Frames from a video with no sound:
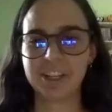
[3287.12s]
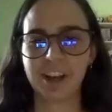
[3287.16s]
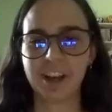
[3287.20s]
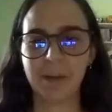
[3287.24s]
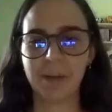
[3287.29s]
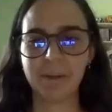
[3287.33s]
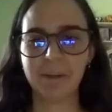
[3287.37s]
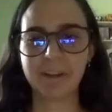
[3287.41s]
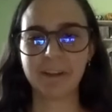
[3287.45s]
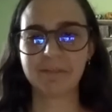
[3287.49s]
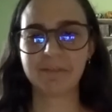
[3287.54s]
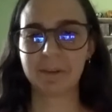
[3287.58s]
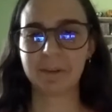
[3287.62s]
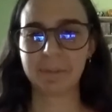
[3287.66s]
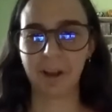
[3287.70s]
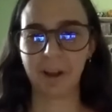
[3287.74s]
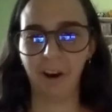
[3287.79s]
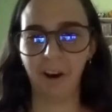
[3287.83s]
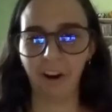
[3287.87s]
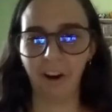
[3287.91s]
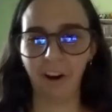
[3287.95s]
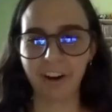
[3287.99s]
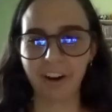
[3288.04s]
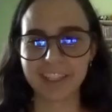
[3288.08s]
coming from the
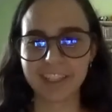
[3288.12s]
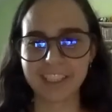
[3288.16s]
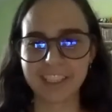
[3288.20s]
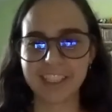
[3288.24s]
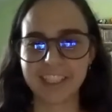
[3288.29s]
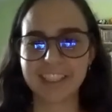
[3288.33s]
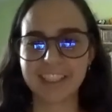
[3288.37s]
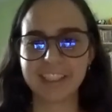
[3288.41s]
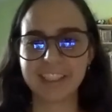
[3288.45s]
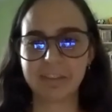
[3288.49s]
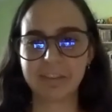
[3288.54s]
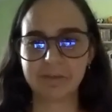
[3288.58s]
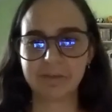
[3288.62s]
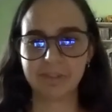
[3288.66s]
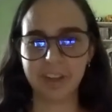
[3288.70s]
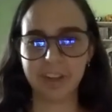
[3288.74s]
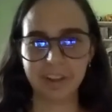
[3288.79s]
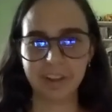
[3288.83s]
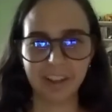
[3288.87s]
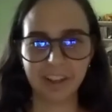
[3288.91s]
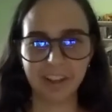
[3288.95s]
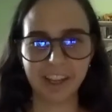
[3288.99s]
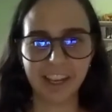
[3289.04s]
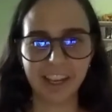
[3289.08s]
heart. It's a
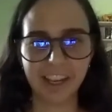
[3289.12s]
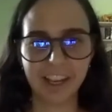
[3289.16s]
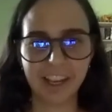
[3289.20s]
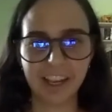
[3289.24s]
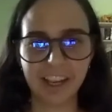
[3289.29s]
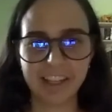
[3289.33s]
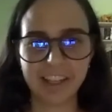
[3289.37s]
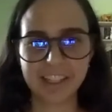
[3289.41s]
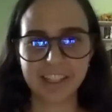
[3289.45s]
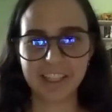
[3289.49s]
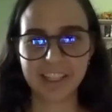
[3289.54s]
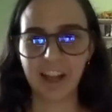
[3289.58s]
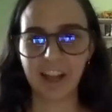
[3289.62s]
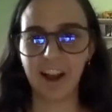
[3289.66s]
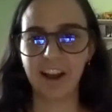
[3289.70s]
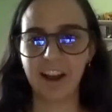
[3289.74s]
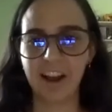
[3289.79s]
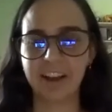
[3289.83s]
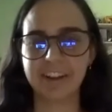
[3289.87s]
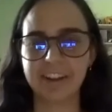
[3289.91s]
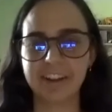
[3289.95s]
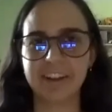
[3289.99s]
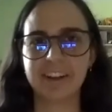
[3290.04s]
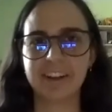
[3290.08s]
feeling. It's not